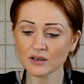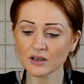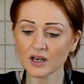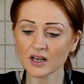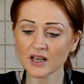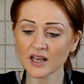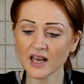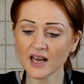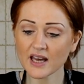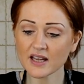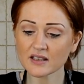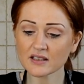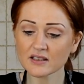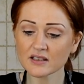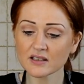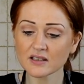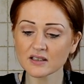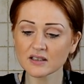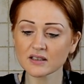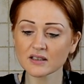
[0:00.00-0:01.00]
Again,
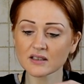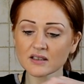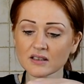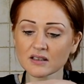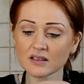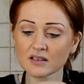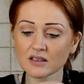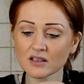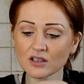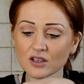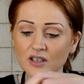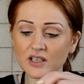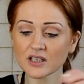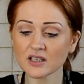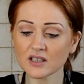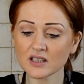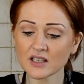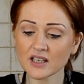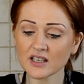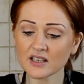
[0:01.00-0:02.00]

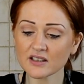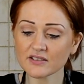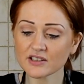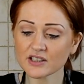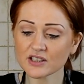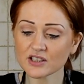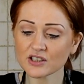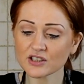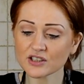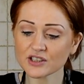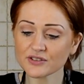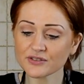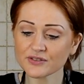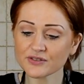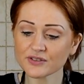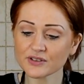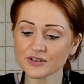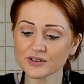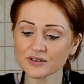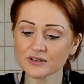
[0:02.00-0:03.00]
looking here at the
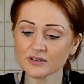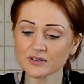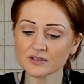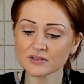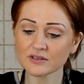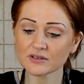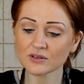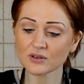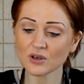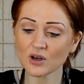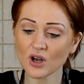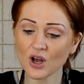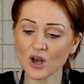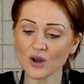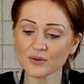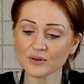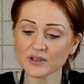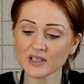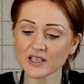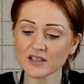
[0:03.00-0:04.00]
knife.
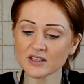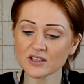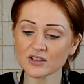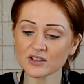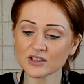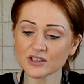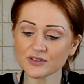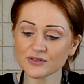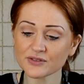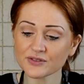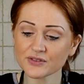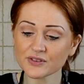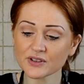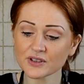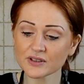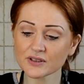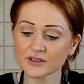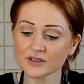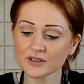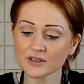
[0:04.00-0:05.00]
Only the knife,
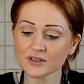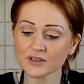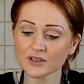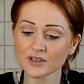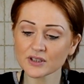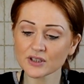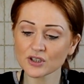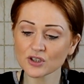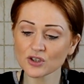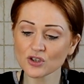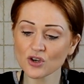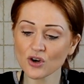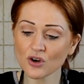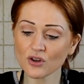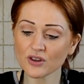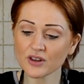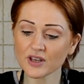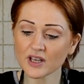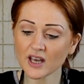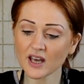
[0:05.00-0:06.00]

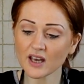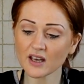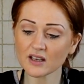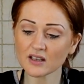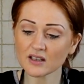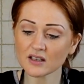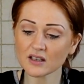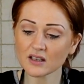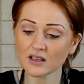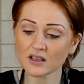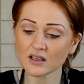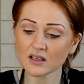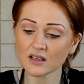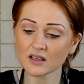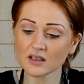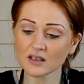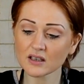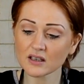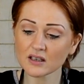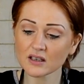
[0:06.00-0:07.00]
not the cake.
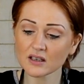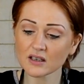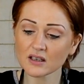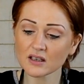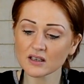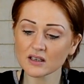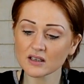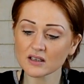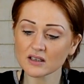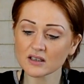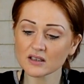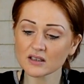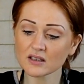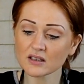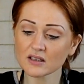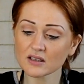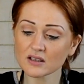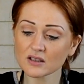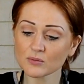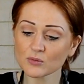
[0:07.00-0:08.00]

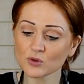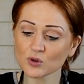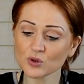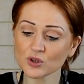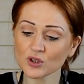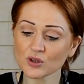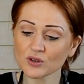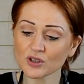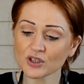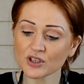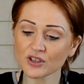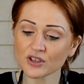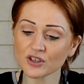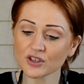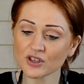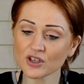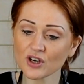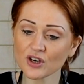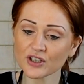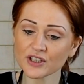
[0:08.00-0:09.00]
The more you look at the
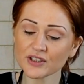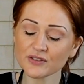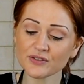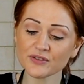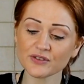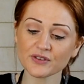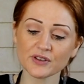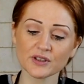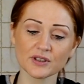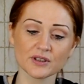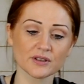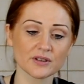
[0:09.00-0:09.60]
knife,